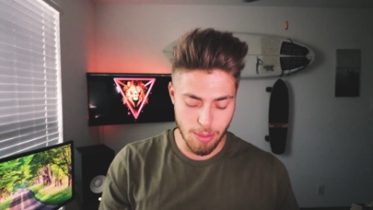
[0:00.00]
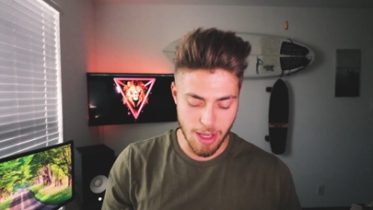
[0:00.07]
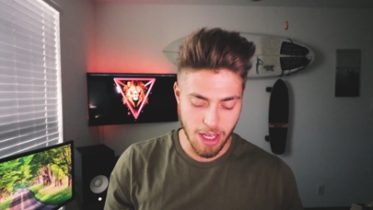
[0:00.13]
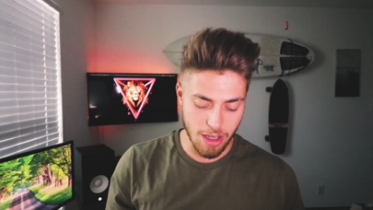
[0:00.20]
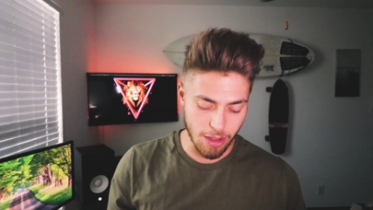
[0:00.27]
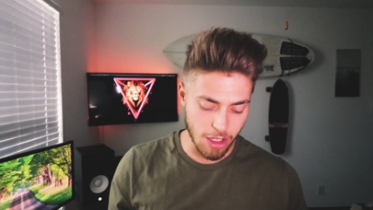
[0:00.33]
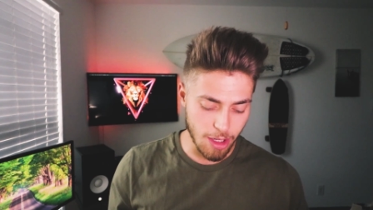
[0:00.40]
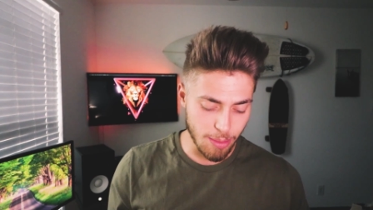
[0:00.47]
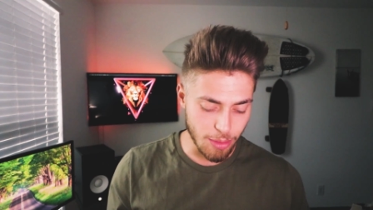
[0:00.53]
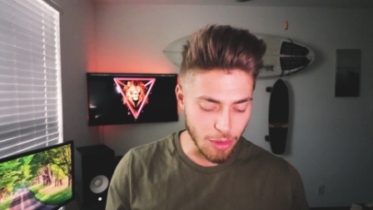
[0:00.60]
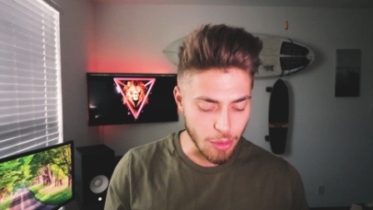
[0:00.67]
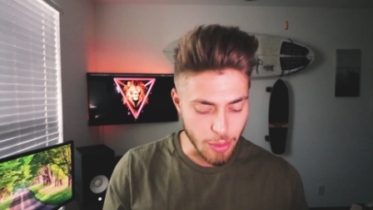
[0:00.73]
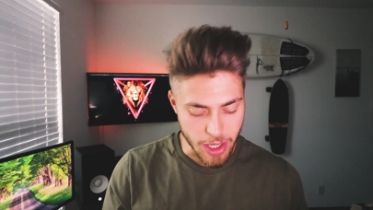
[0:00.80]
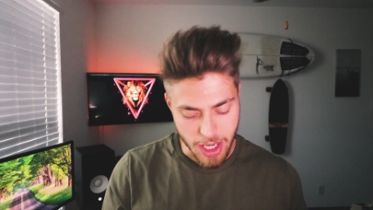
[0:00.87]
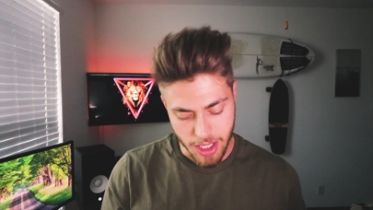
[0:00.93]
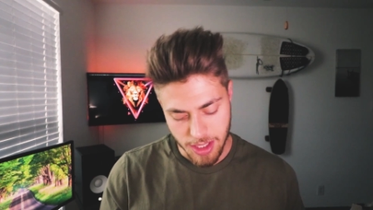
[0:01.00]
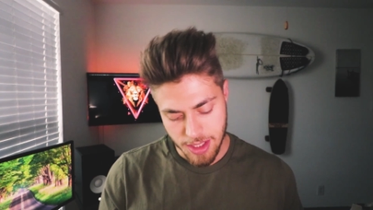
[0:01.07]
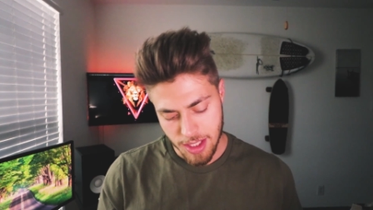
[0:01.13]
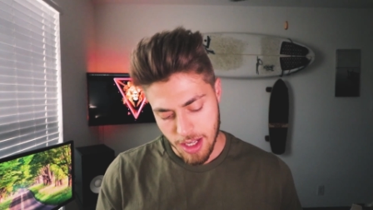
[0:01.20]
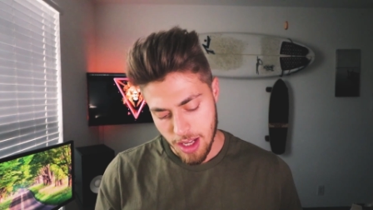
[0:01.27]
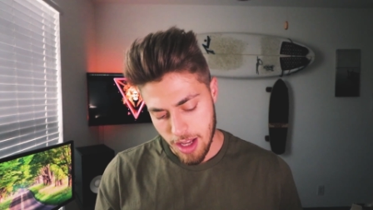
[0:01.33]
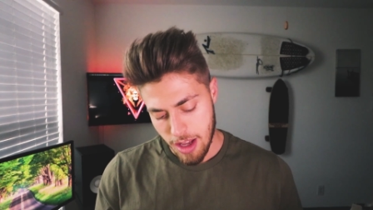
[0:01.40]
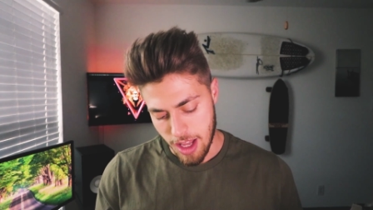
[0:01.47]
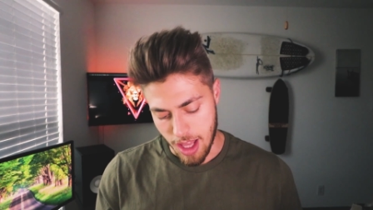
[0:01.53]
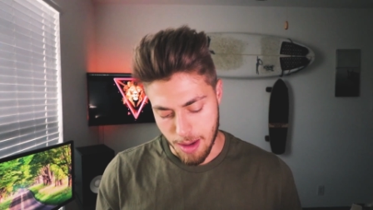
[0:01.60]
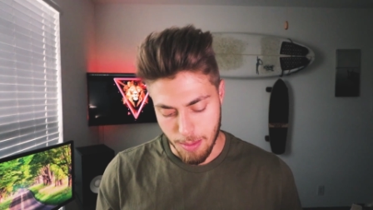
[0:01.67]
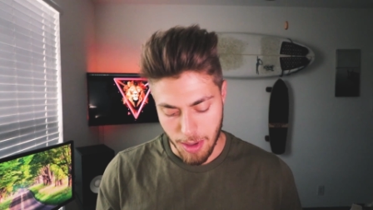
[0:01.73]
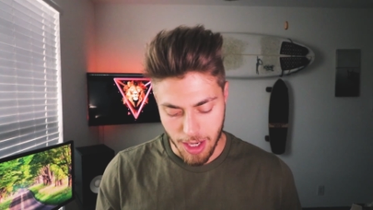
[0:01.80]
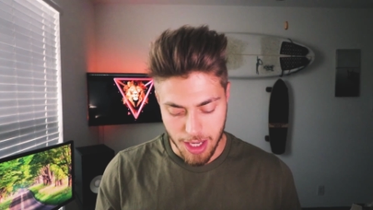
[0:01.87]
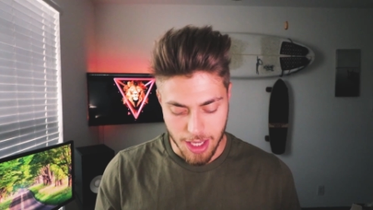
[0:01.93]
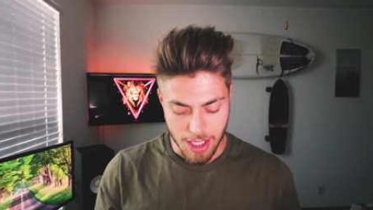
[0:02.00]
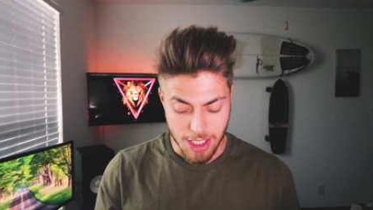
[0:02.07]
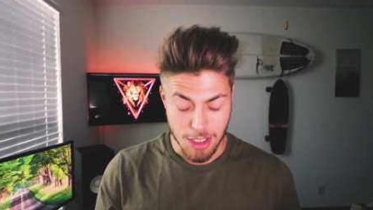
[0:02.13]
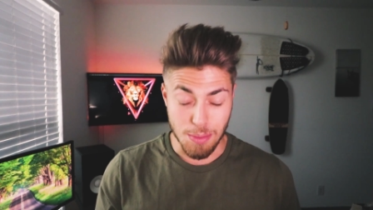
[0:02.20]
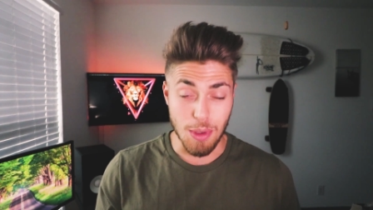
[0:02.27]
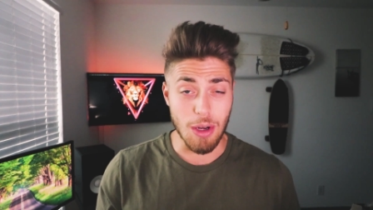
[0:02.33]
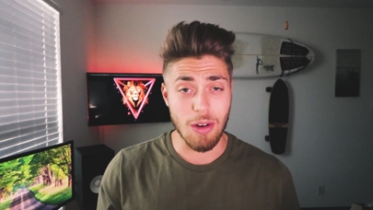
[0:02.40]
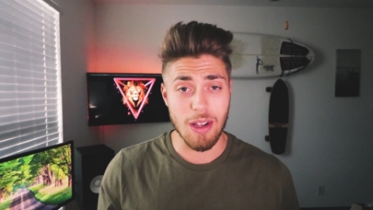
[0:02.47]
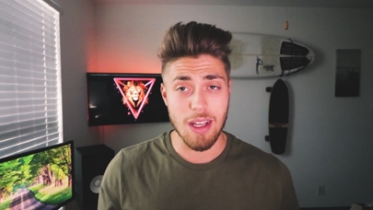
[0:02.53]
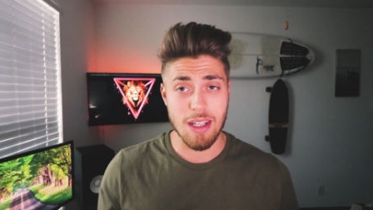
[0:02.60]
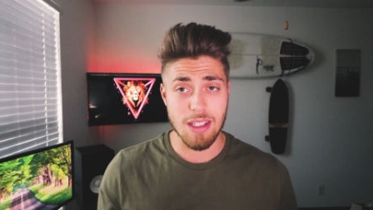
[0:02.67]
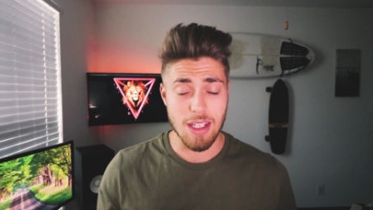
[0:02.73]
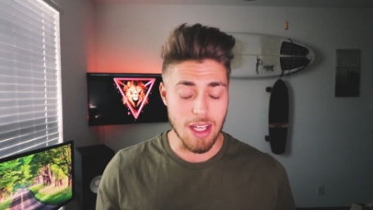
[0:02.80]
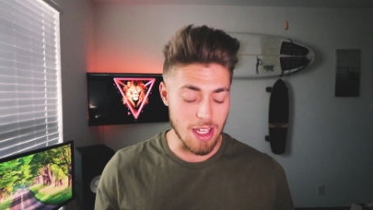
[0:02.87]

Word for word: about a couple of weeks. In my experience,